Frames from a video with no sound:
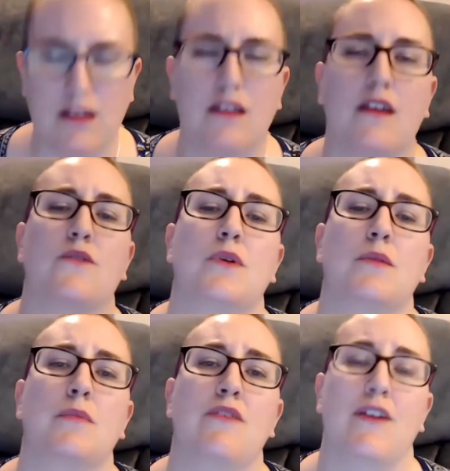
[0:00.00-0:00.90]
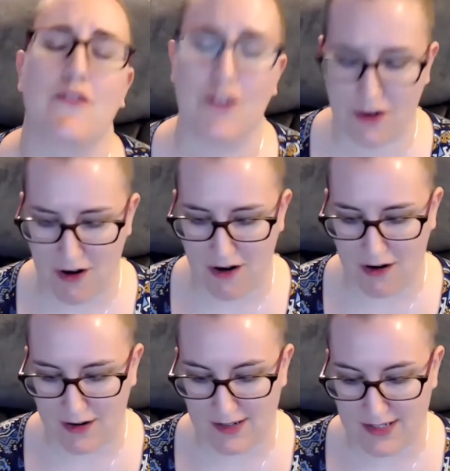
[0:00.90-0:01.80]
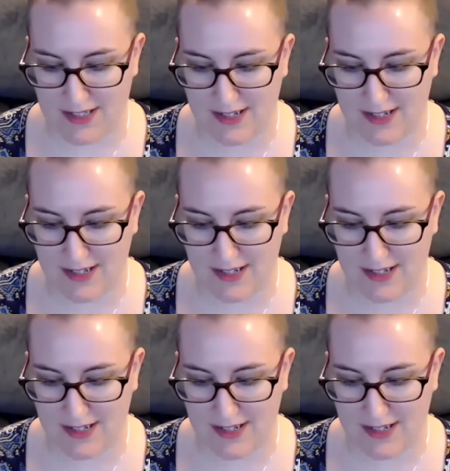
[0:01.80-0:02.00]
Another one of my favorite cards.